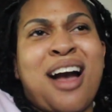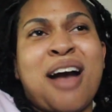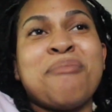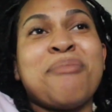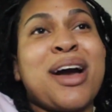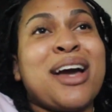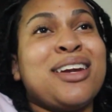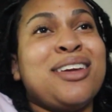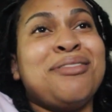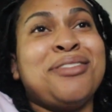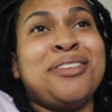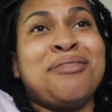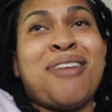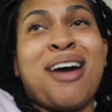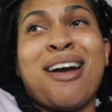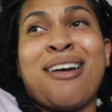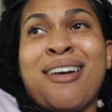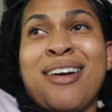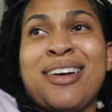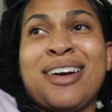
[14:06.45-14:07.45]
I might even
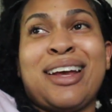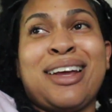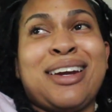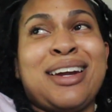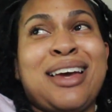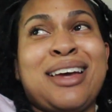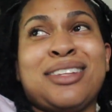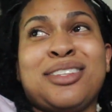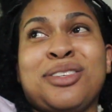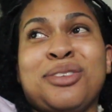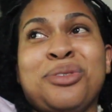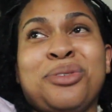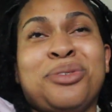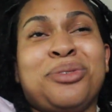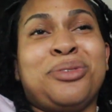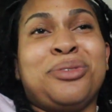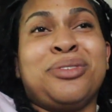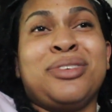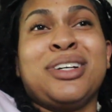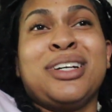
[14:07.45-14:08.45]
invite her that day too.
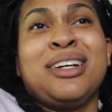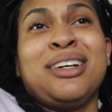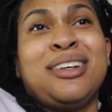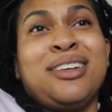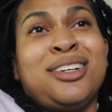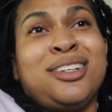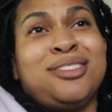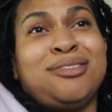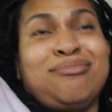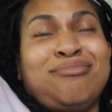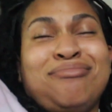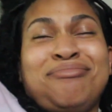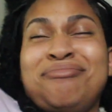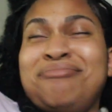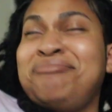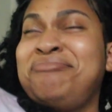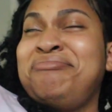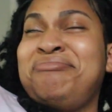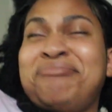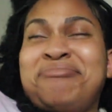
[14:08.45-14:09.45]

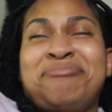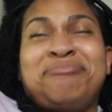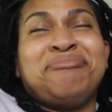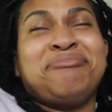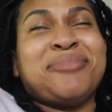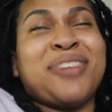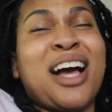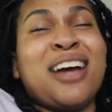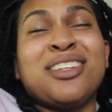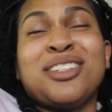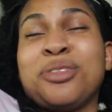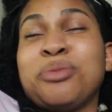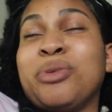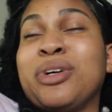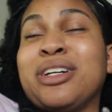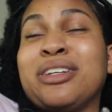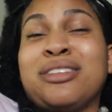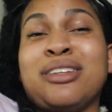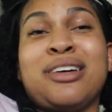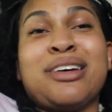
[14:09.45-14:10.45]
Mm, I just
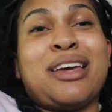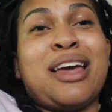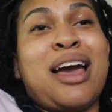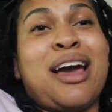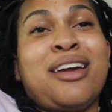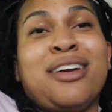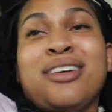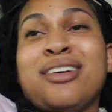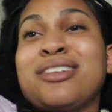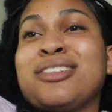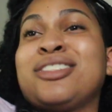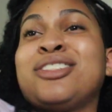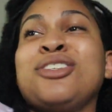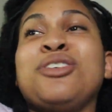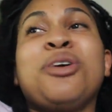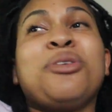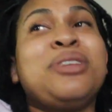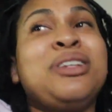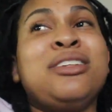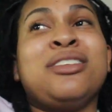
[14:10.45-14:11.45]
want to look at her. She
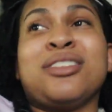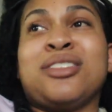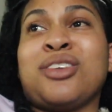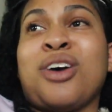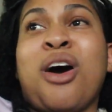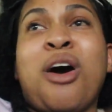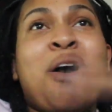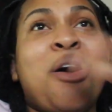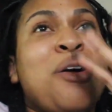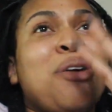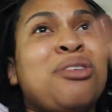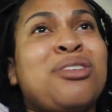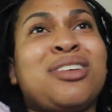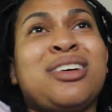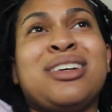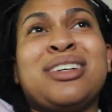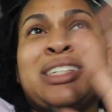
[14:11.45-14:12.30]
don't need to talk.